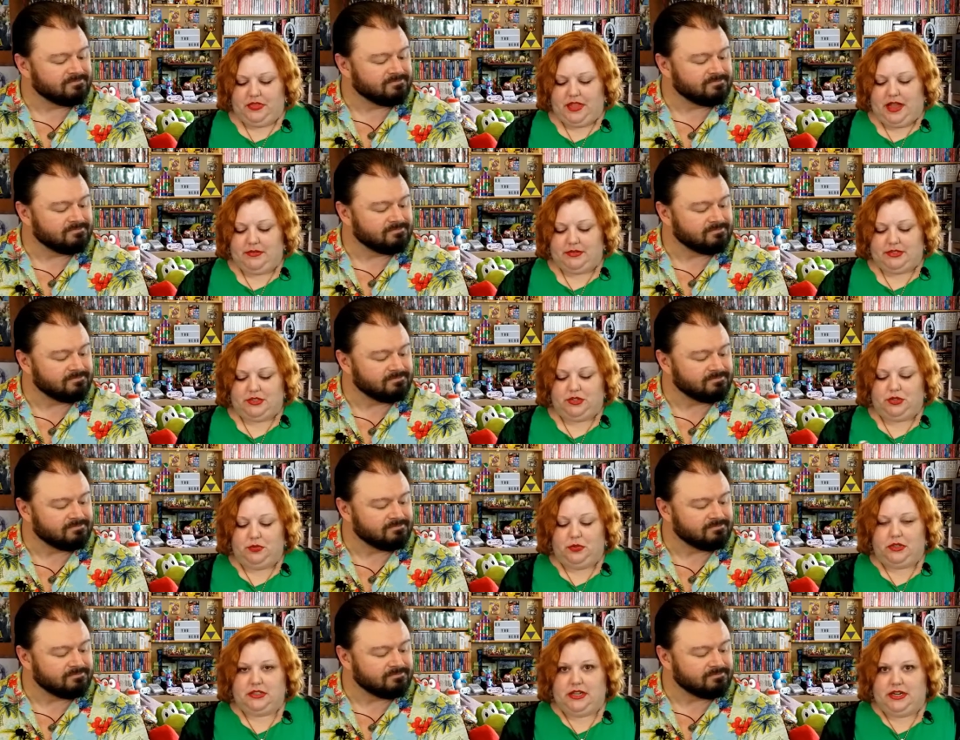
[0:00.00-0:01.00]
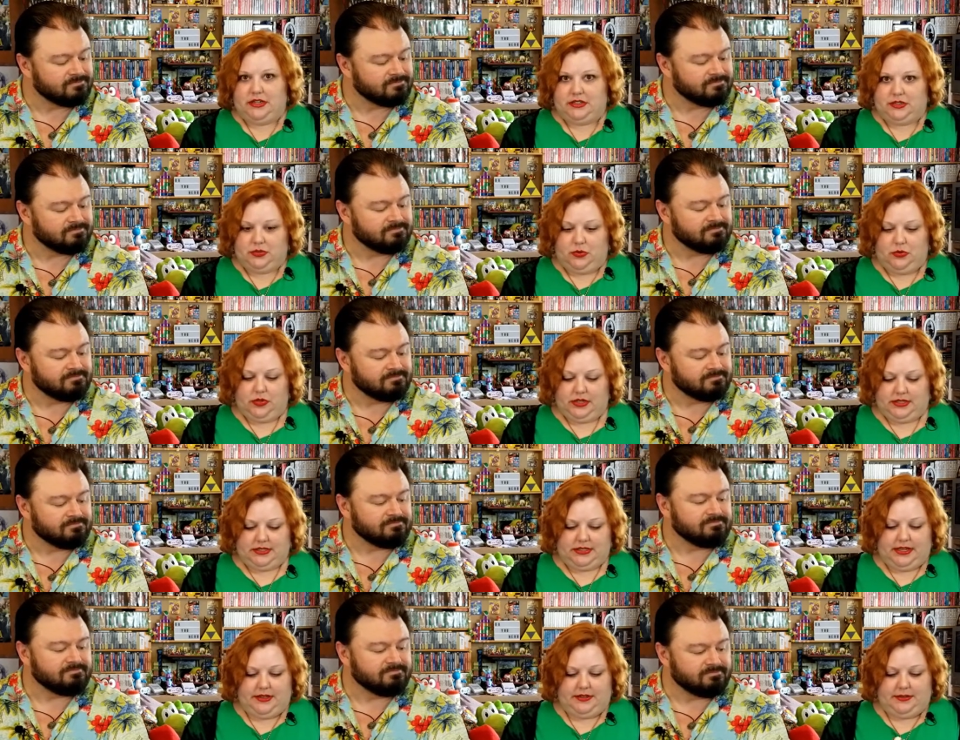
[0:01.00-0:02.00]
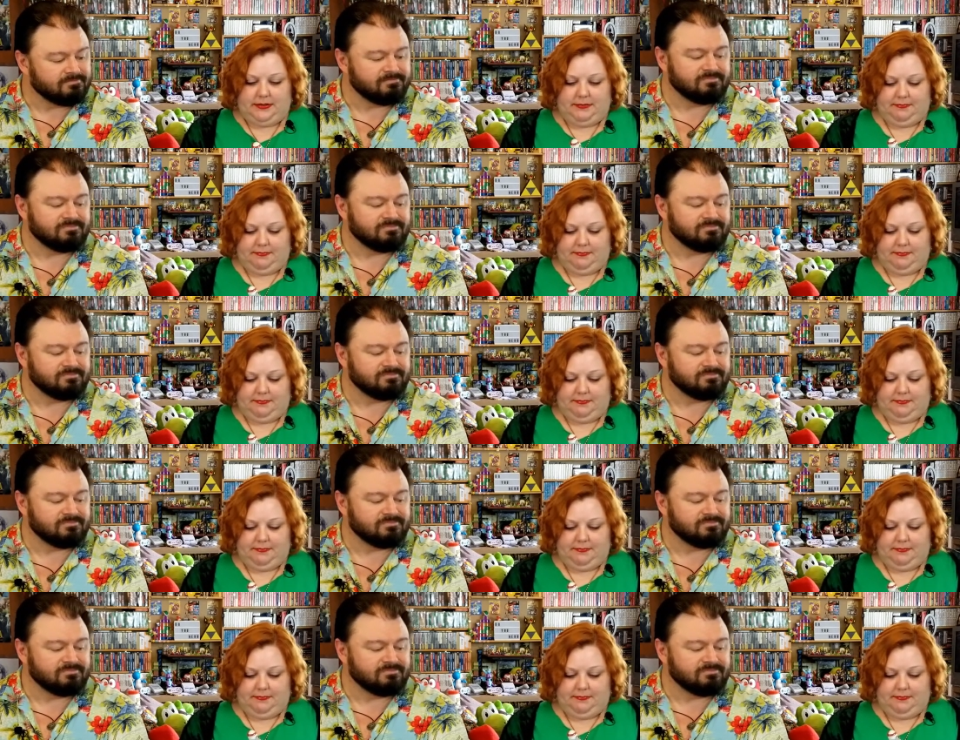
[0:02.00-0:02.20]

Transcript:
Speaker 1: I was super excited to score this set.